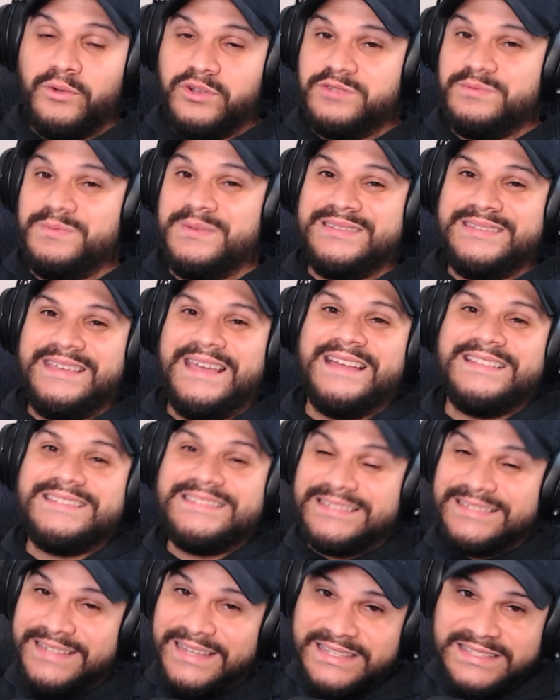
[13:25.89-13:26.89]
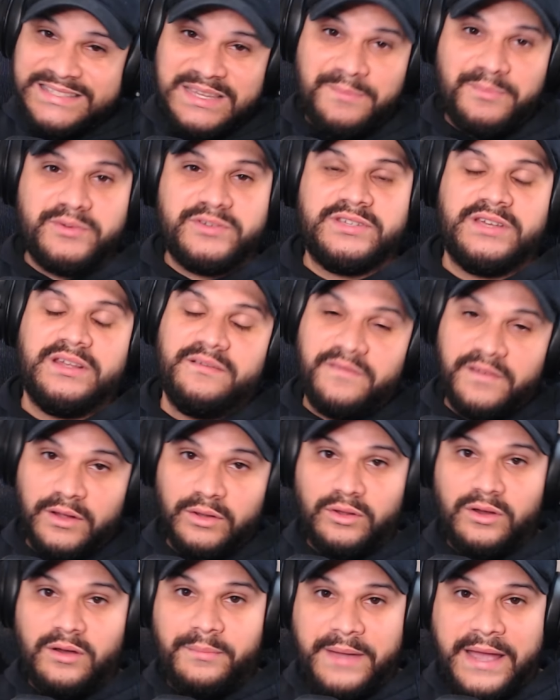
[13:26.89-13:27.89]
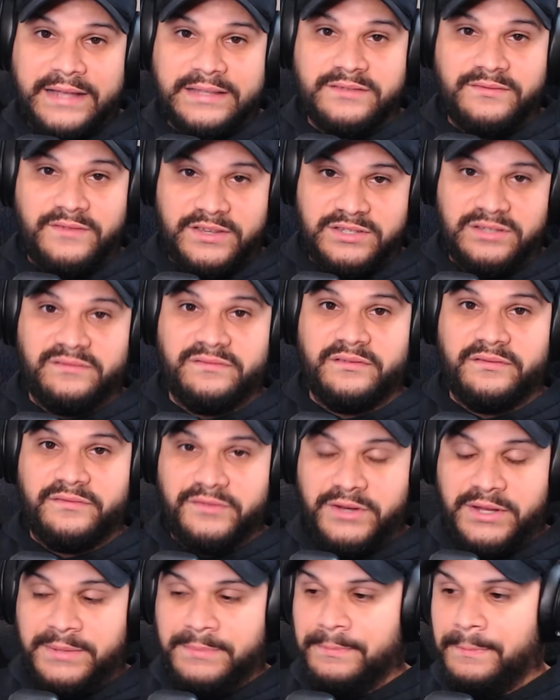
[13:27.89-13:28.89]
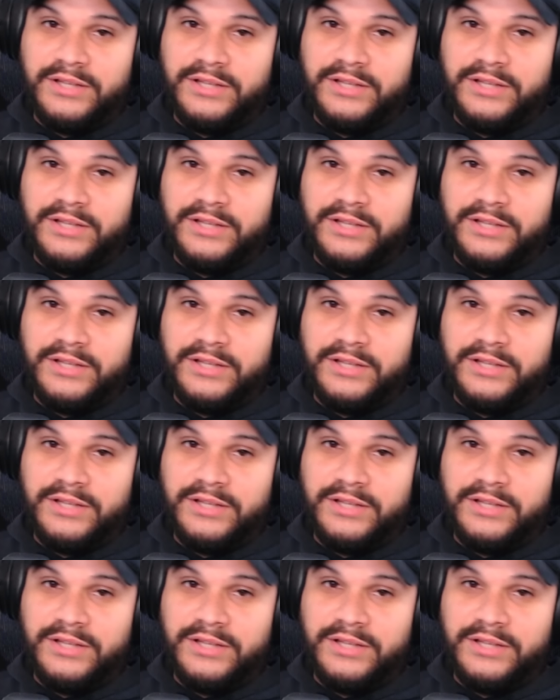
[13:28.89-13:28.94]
which means he has 60% follow-up activation for free.